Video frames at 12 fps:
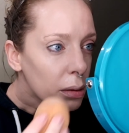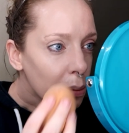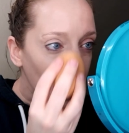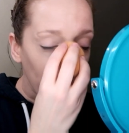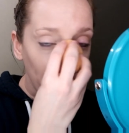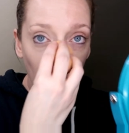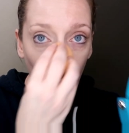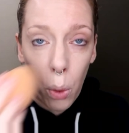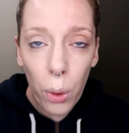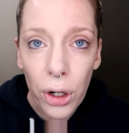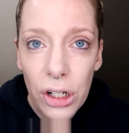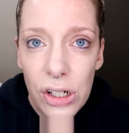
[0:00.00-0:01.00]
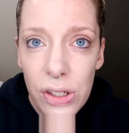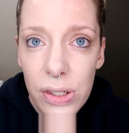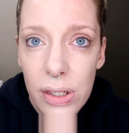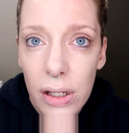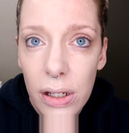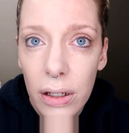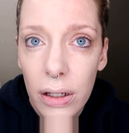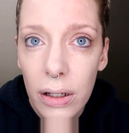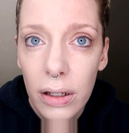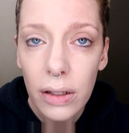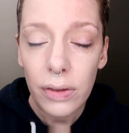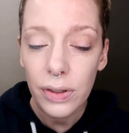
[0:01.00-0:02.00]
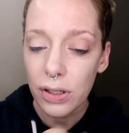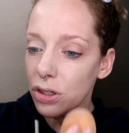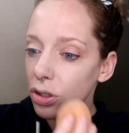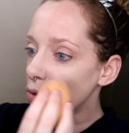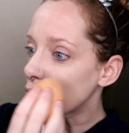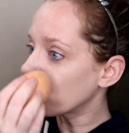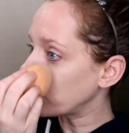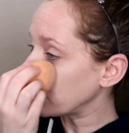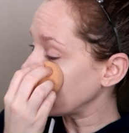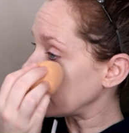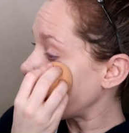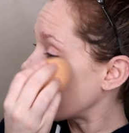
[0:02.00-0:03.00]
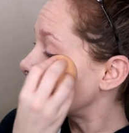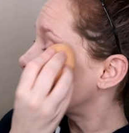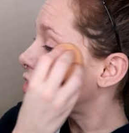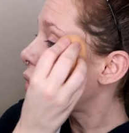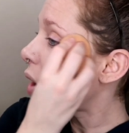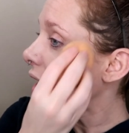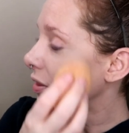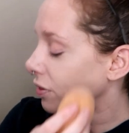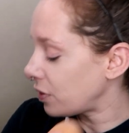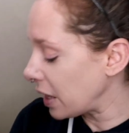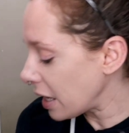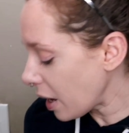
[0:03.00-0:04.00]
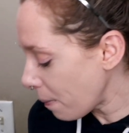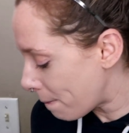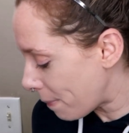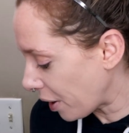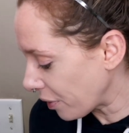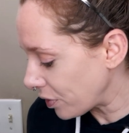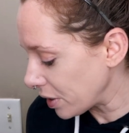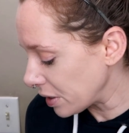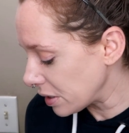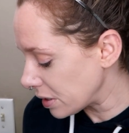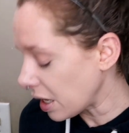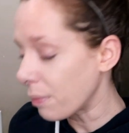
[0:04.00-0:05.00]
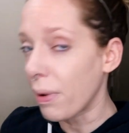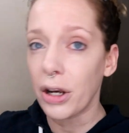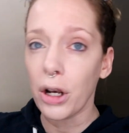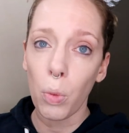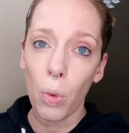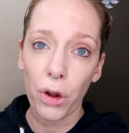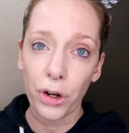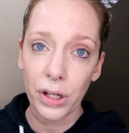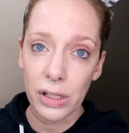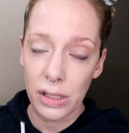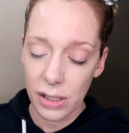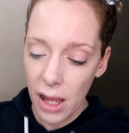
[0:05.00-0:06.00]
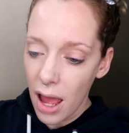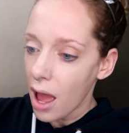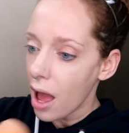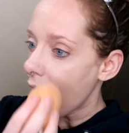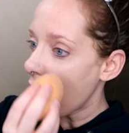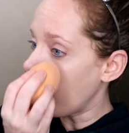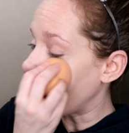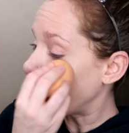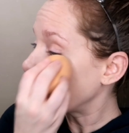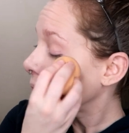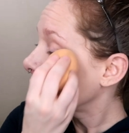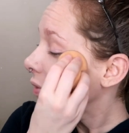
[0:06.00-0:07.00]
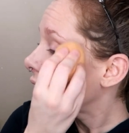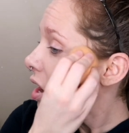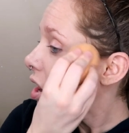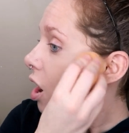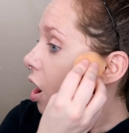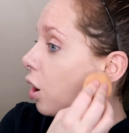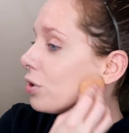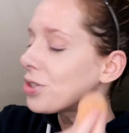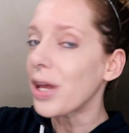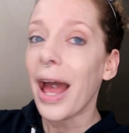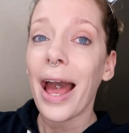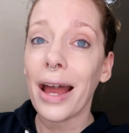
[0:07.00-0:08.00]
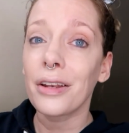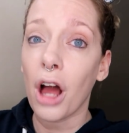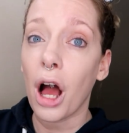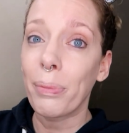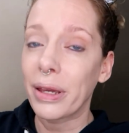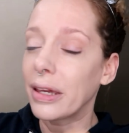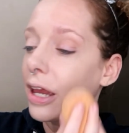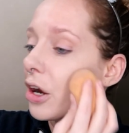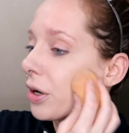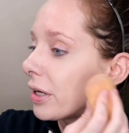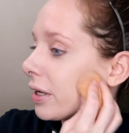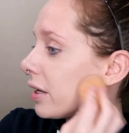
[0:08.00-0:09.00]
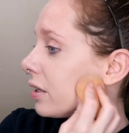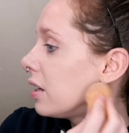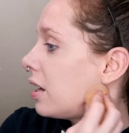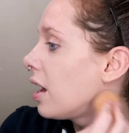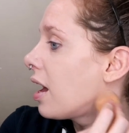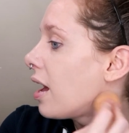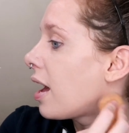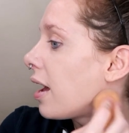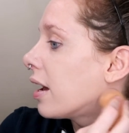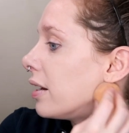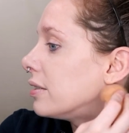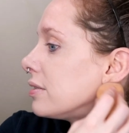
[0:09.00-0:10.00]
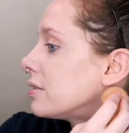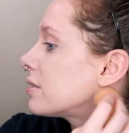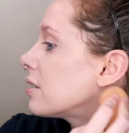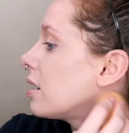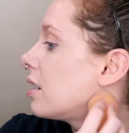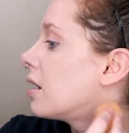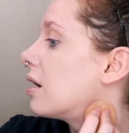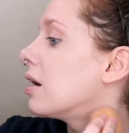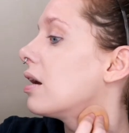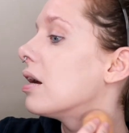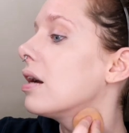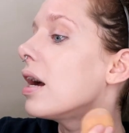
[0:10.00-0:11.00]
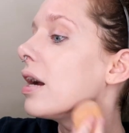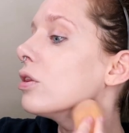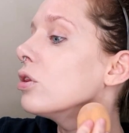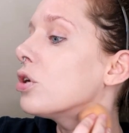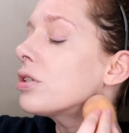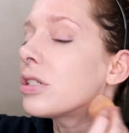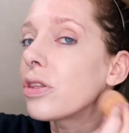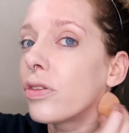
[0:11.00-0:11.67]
My pores, this is really nice. So I think I bought it at Walgreens. Ulta had not been carrying it. And I looked